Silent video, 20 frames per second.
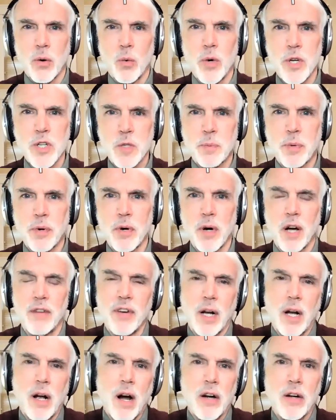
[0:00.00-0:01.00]
whisper of
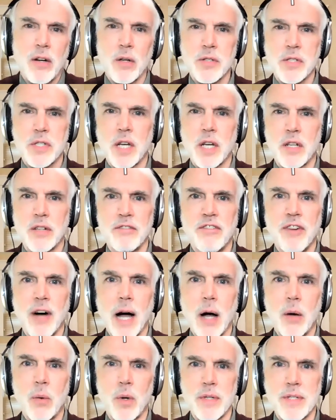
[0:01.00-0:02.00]
a cardinal set of
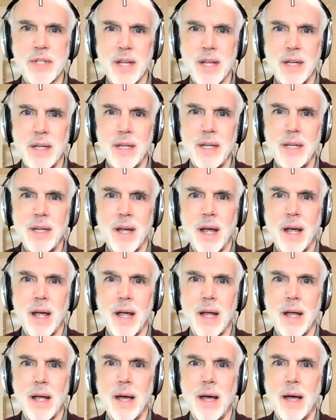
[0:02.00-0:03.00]
vowels, E,
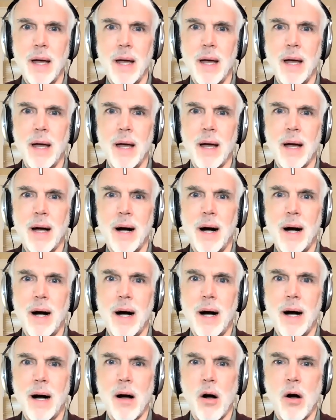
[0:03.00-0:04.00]
A, E, A,
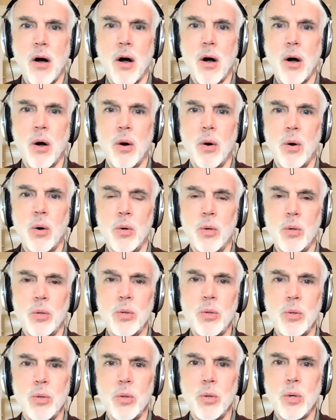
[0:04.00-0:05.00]
O,
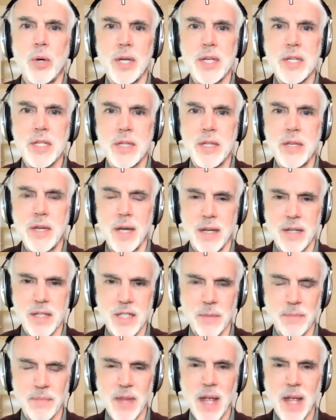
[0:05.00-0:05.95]
U, is this.